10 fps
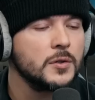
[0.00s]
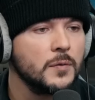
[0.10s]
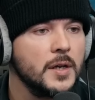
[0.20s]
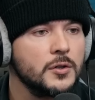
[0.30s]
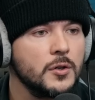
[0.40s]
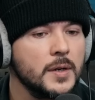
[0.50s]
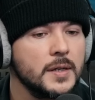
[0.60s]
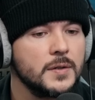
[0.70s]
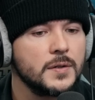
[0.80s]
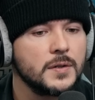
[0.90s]
so the issue
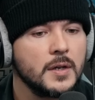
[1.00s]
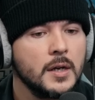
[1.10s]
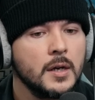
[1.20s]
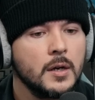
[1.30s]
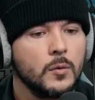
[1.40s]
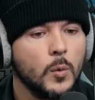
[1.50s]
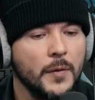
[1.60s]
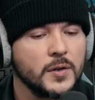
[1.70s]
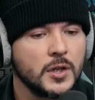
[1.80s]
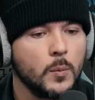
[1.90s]
is
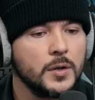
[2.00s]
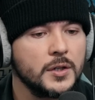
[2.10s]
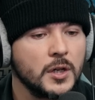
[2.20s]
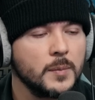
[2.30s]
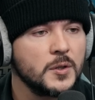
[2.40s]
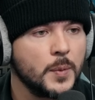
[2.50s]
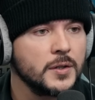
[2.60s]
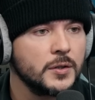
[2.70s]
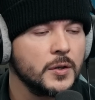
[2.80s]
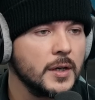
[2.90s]
whether someone determines
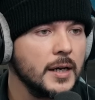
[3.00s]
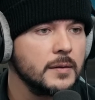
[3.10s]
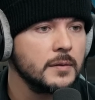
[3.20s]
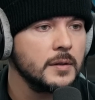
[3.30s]
personhood or not